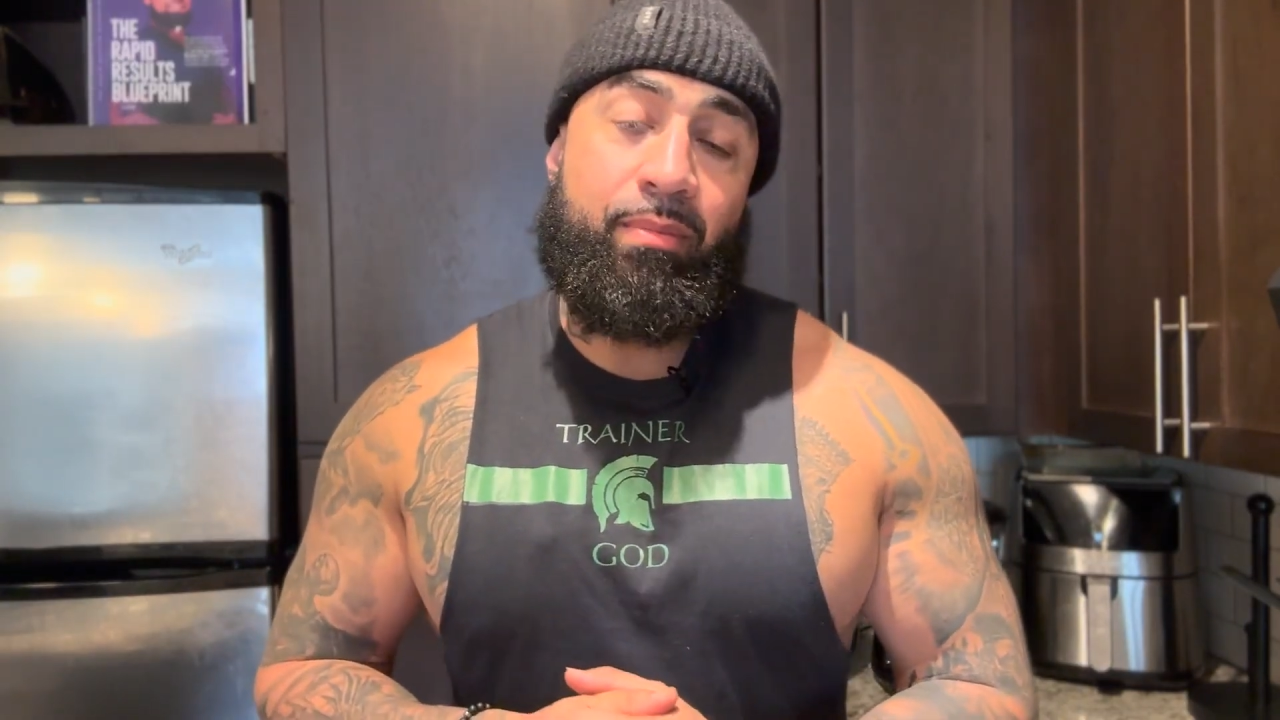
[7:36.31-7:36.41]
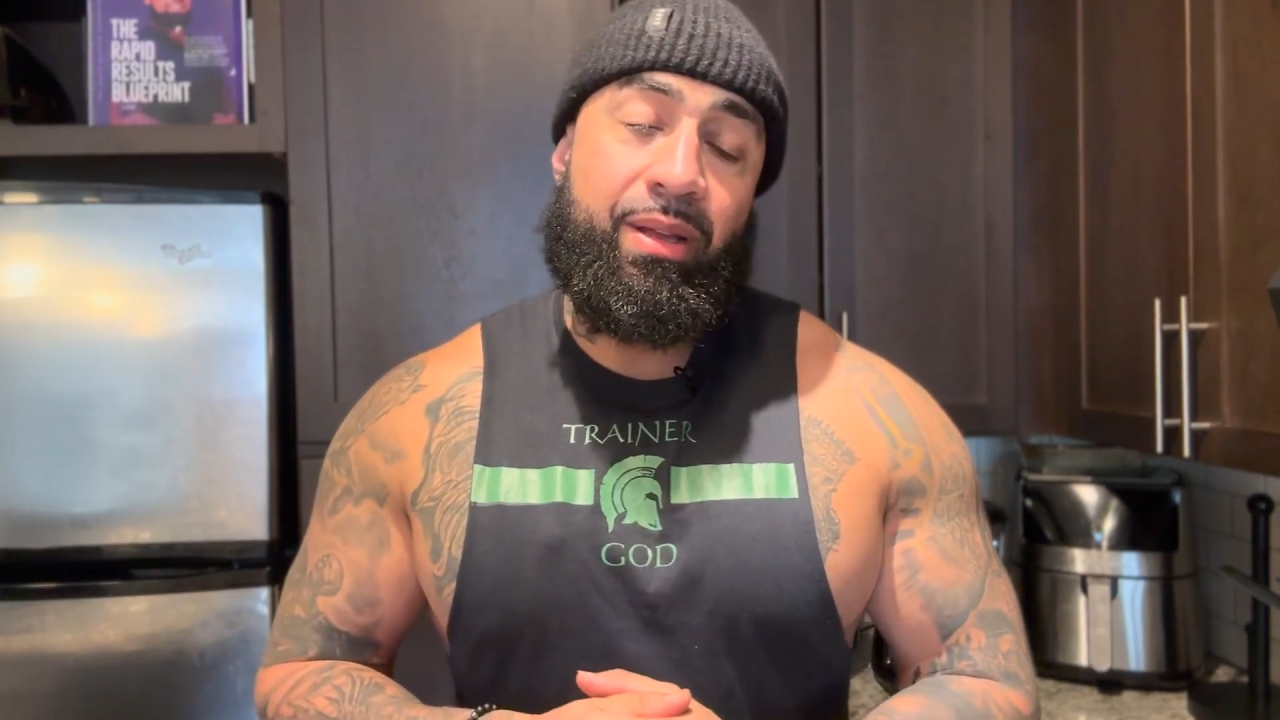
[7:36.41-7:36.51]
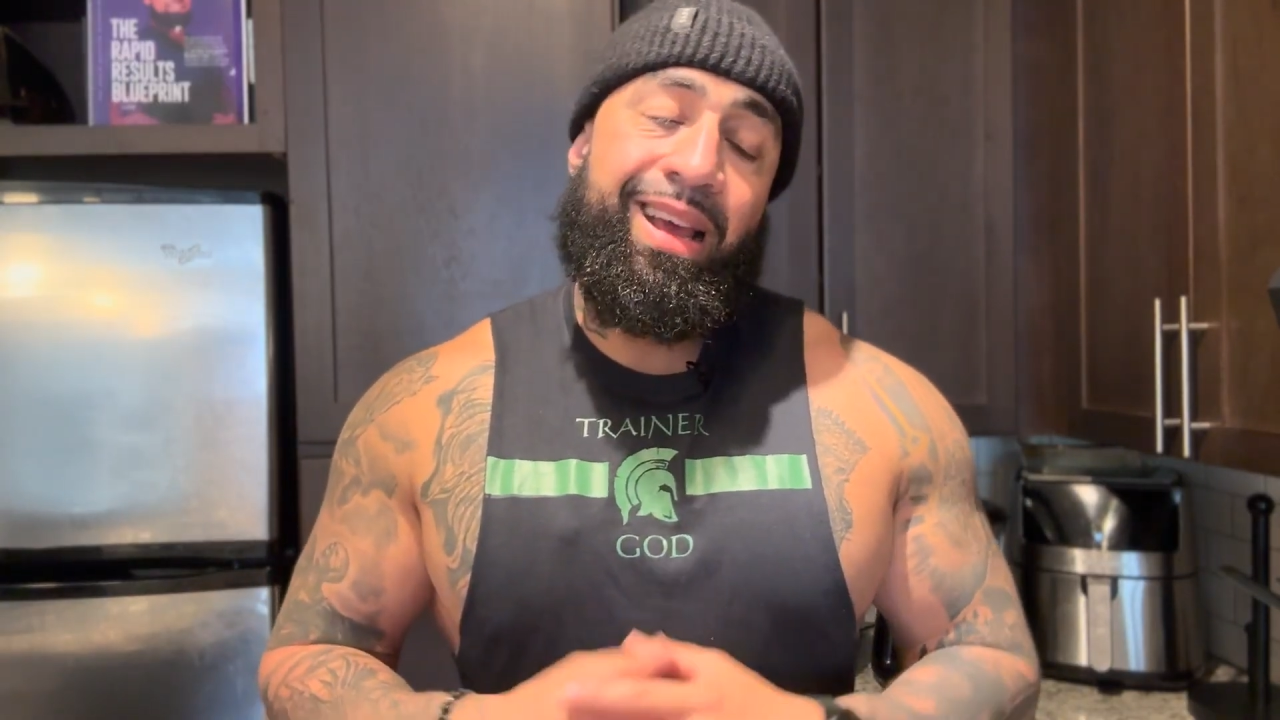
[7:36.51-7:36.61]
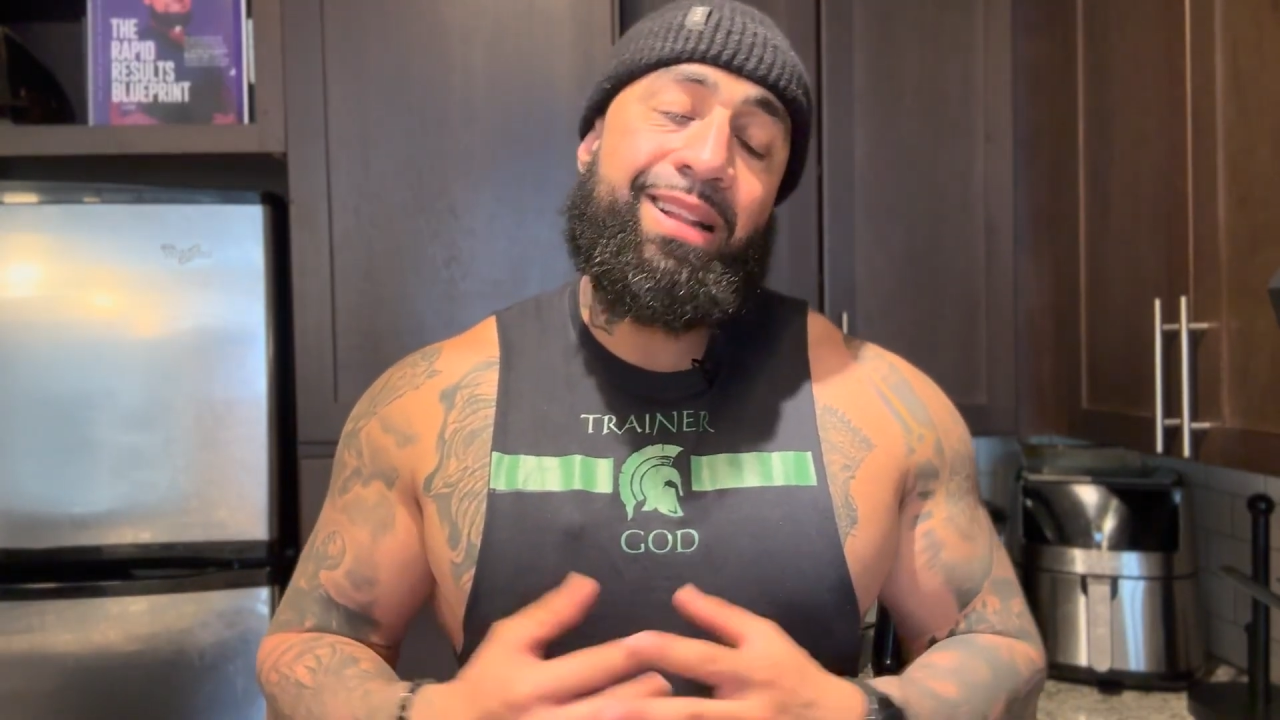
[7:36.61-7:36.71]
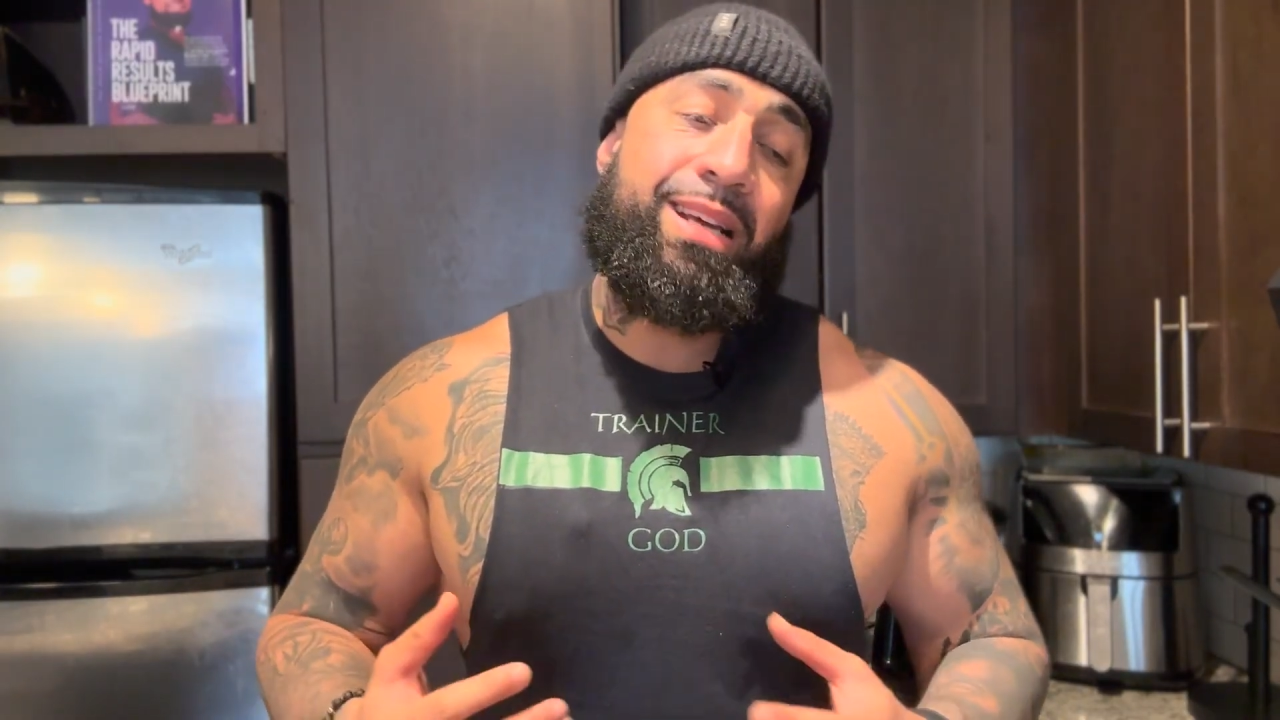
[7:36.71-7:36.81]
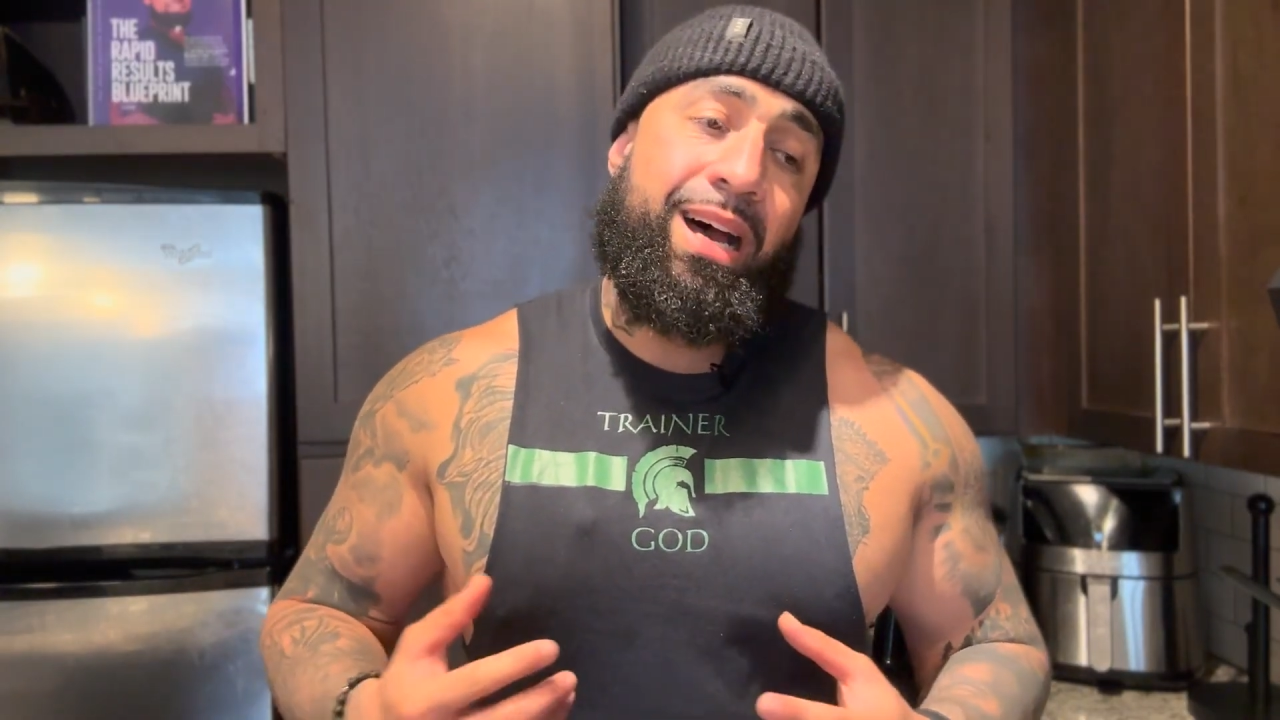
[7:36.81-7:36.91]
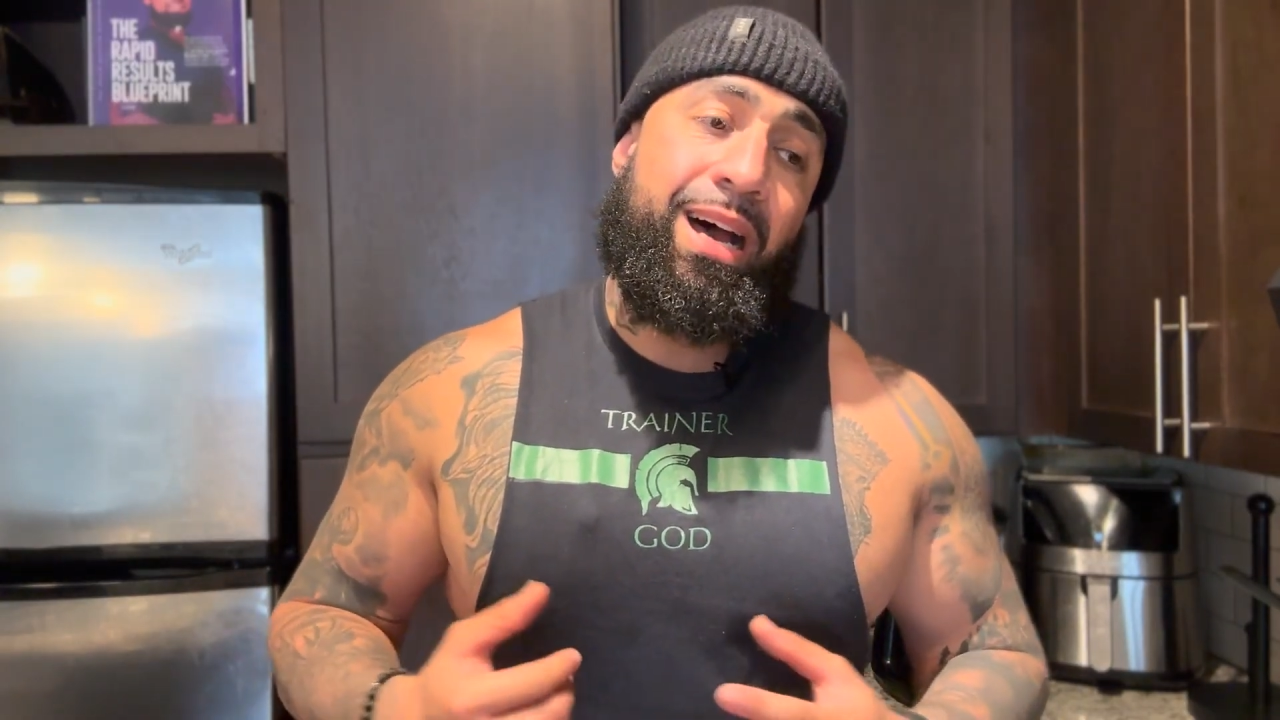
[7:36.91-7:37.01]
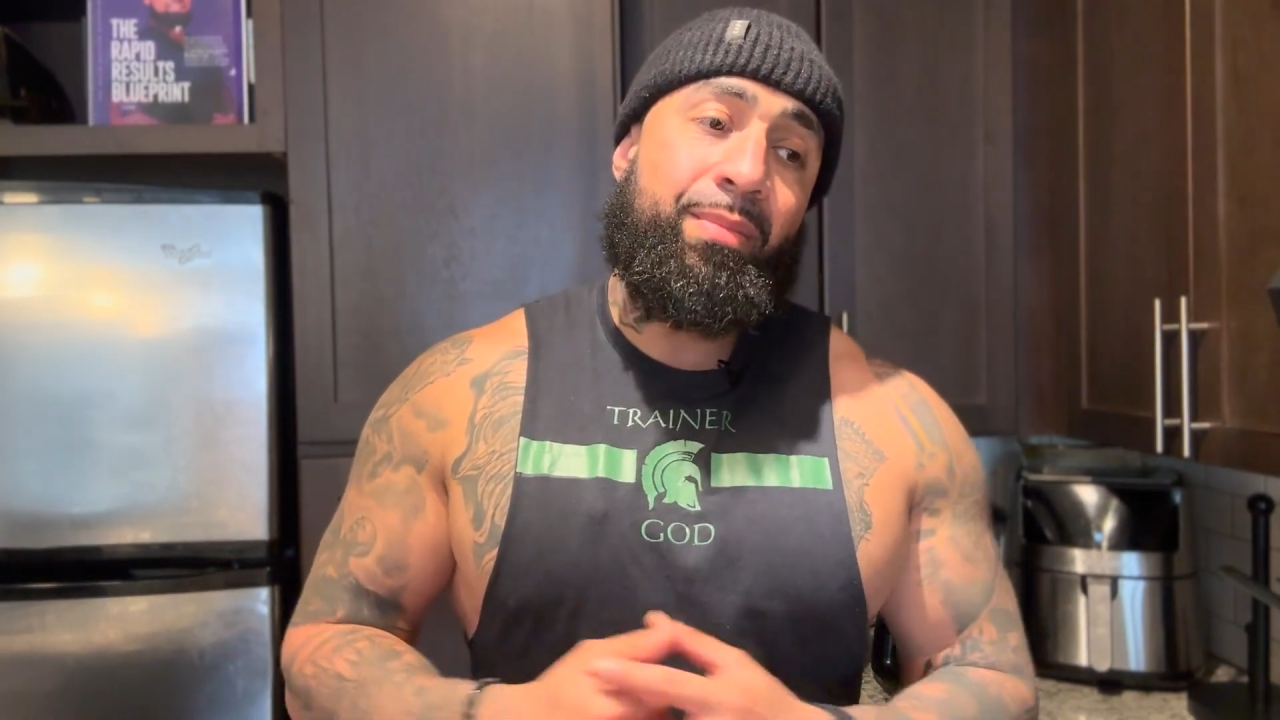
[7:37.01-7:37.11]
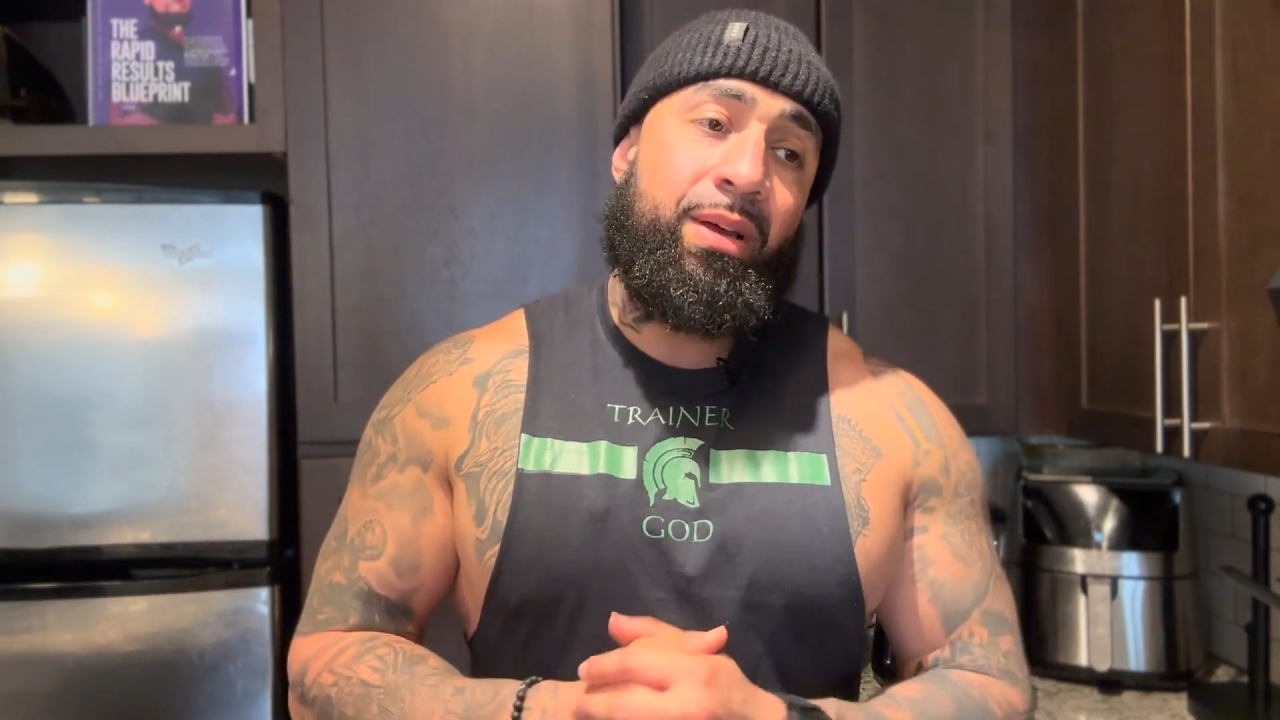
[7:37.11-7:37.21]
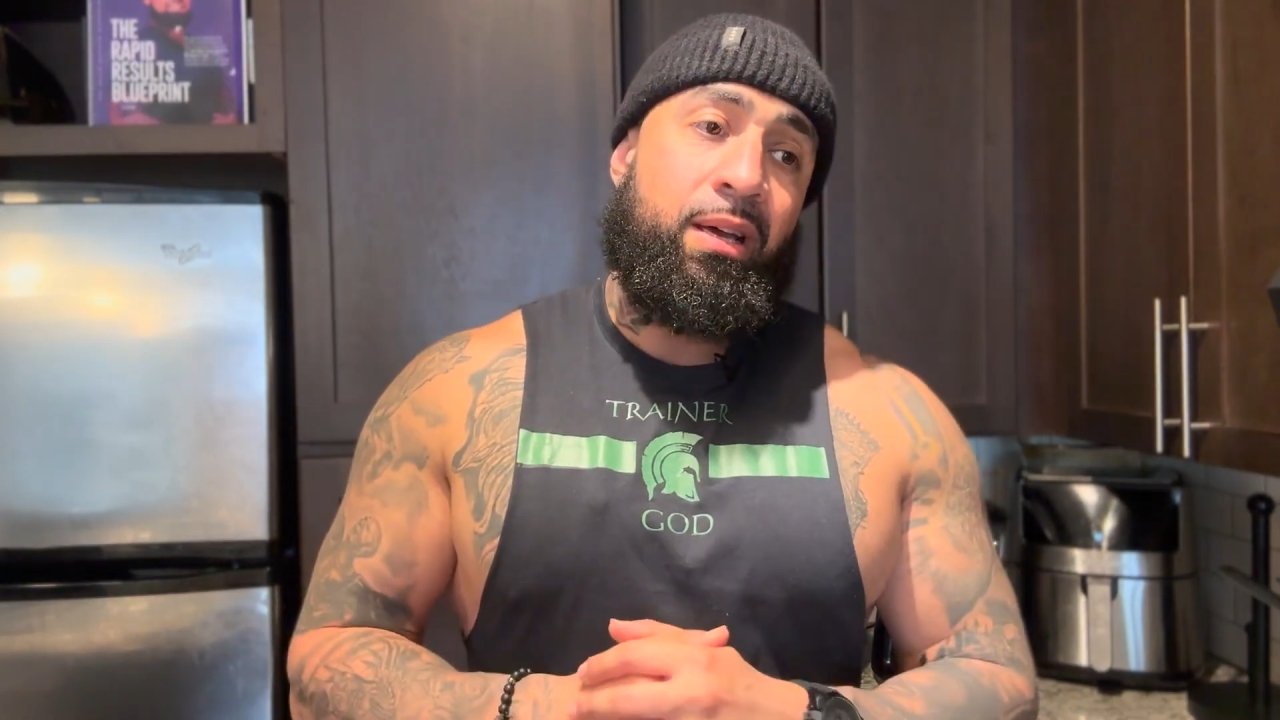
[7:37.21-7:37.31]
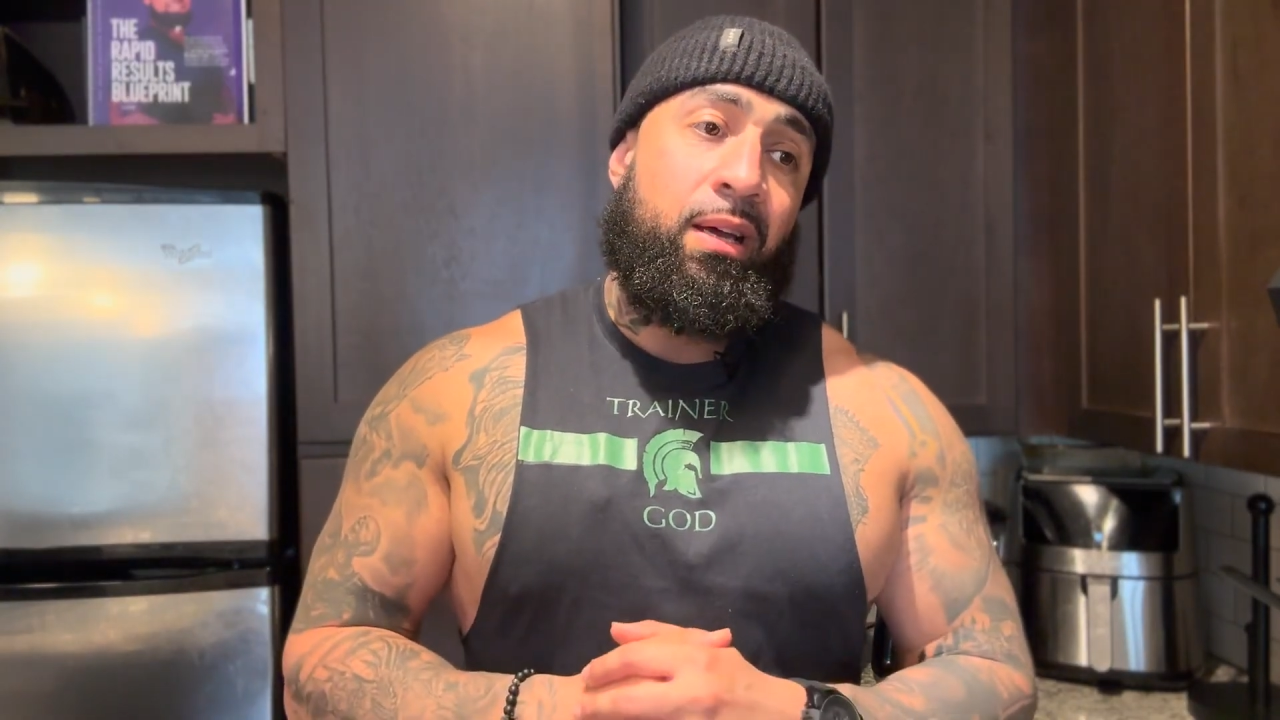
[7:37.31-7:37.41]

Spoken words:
but that time